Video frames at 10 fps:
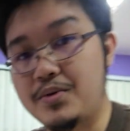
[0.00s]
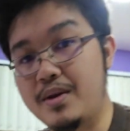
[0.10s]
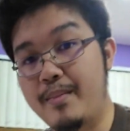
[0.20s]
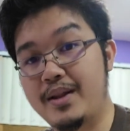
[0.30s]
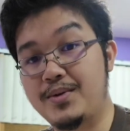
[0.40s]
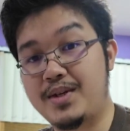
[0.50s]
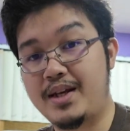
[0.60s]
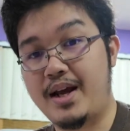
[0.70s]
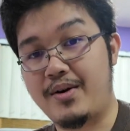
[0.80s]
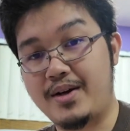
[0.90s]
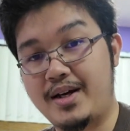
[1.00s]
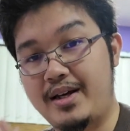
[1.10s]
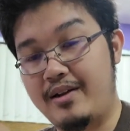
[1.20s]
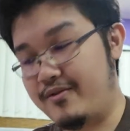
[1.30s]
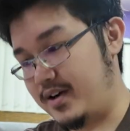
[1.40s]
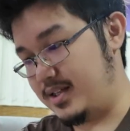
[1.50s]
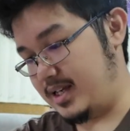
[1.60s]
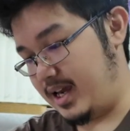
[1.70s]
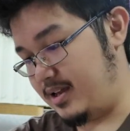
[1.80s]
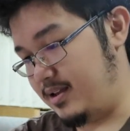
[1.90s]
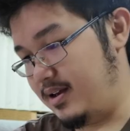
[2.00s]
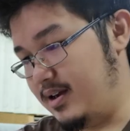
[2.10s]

to the Melusine area in Fontaine.